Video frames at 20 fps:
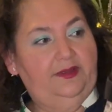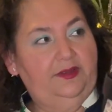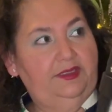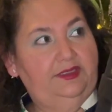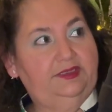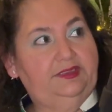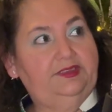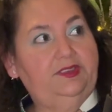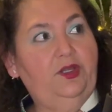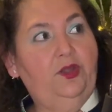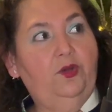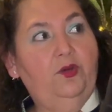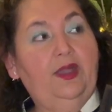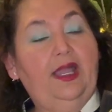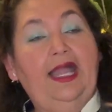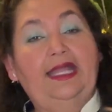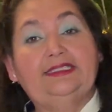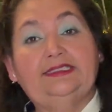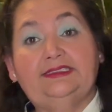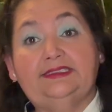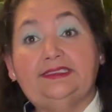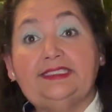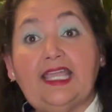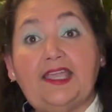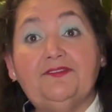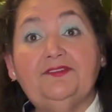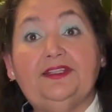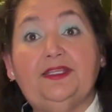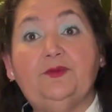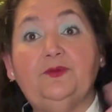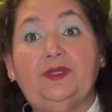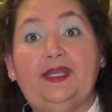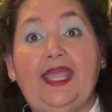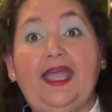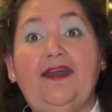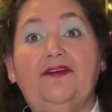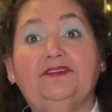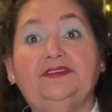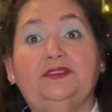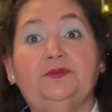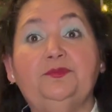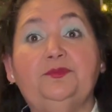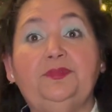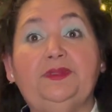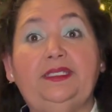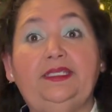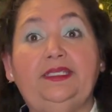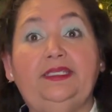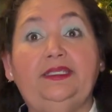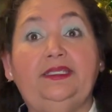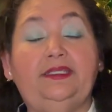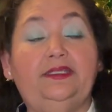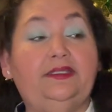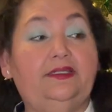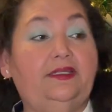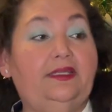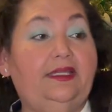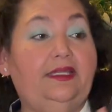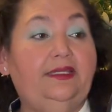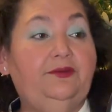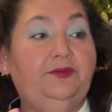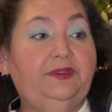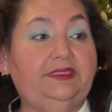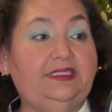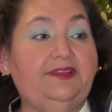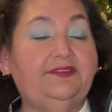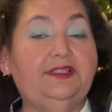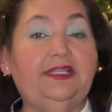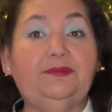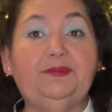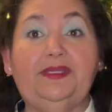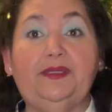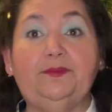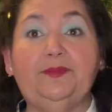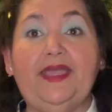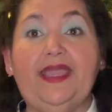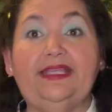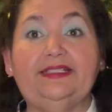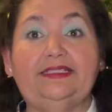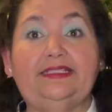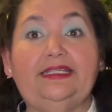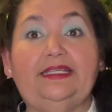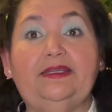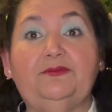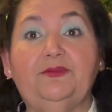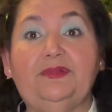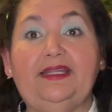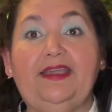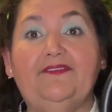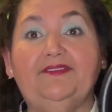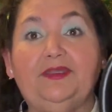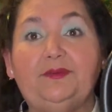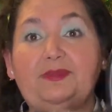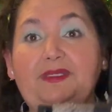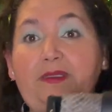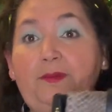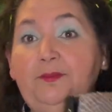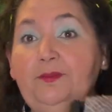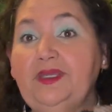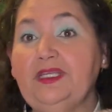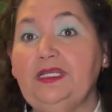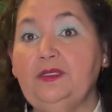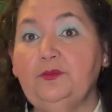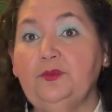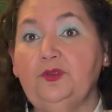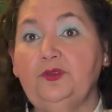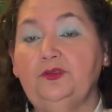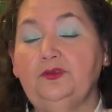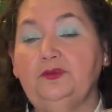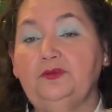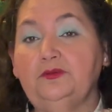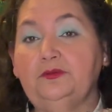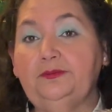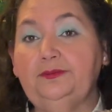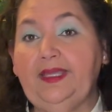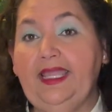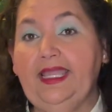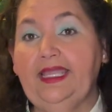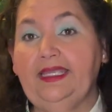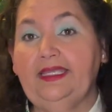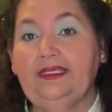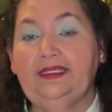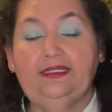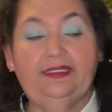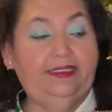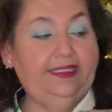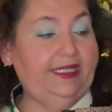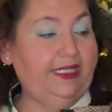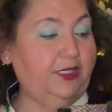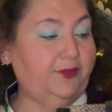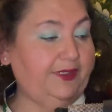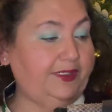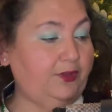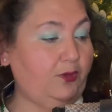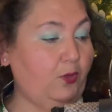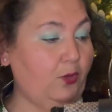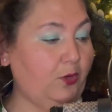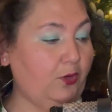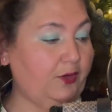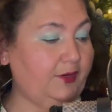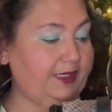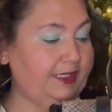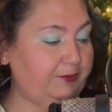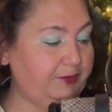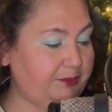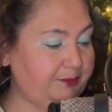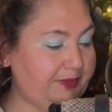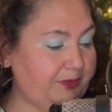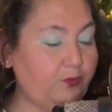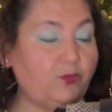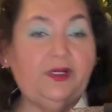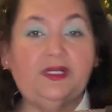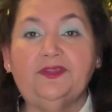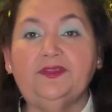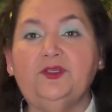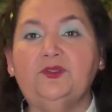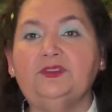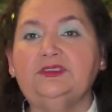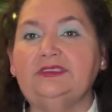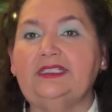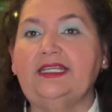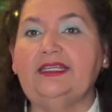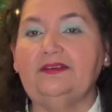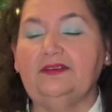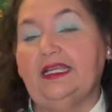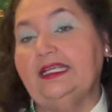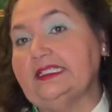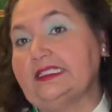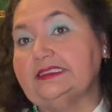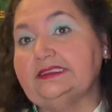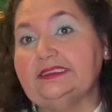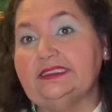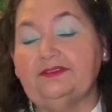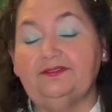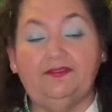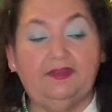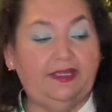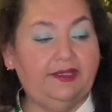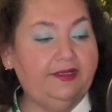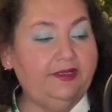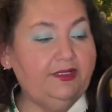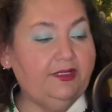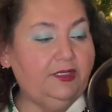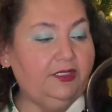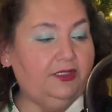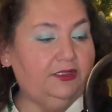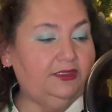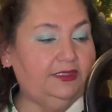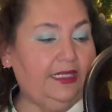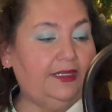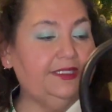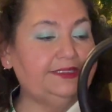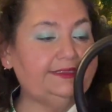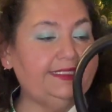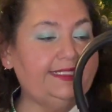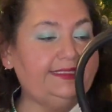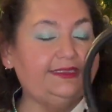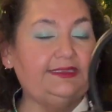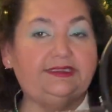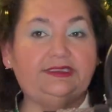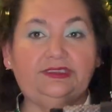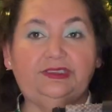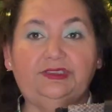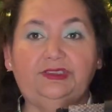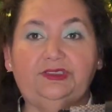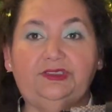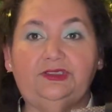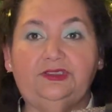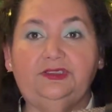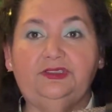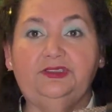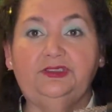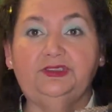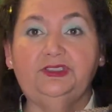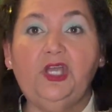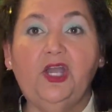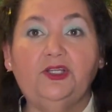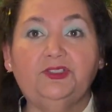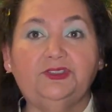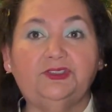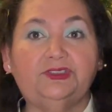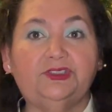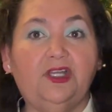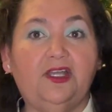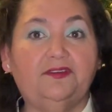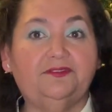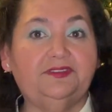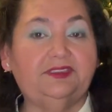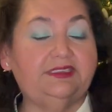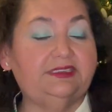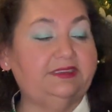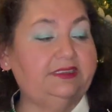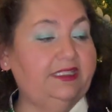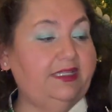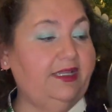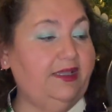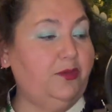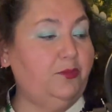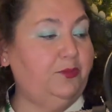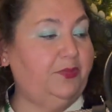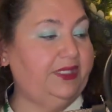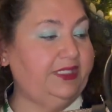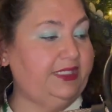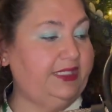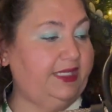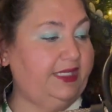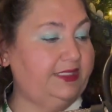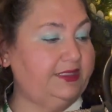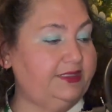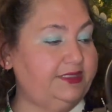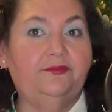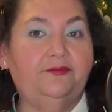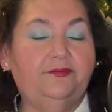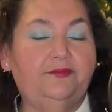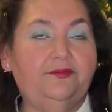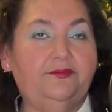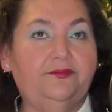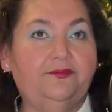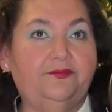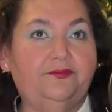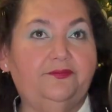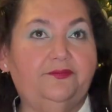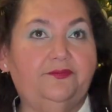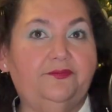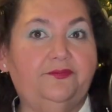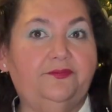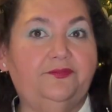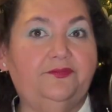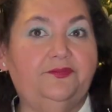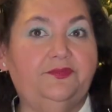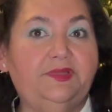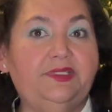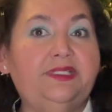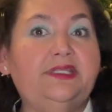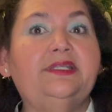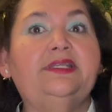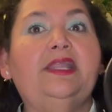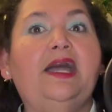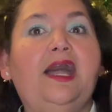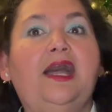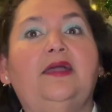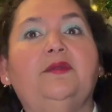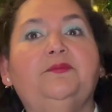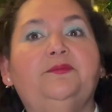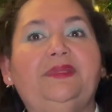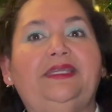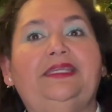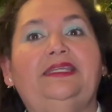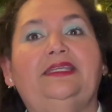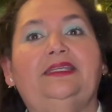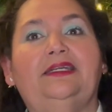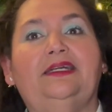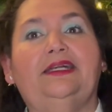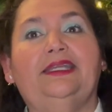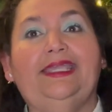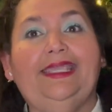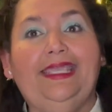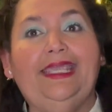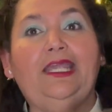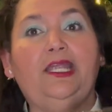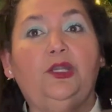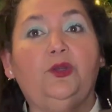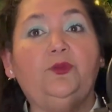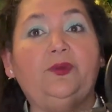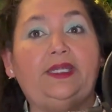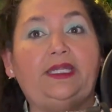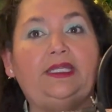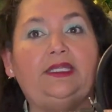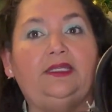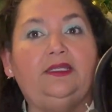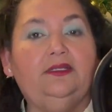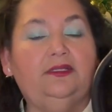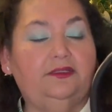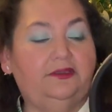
So I definitely would have to be, it would definitely be a bag that it would have to be a minimal bag carry, or it would be one of those, like I said, if I could take this to the doctor's office, but yet not be a carry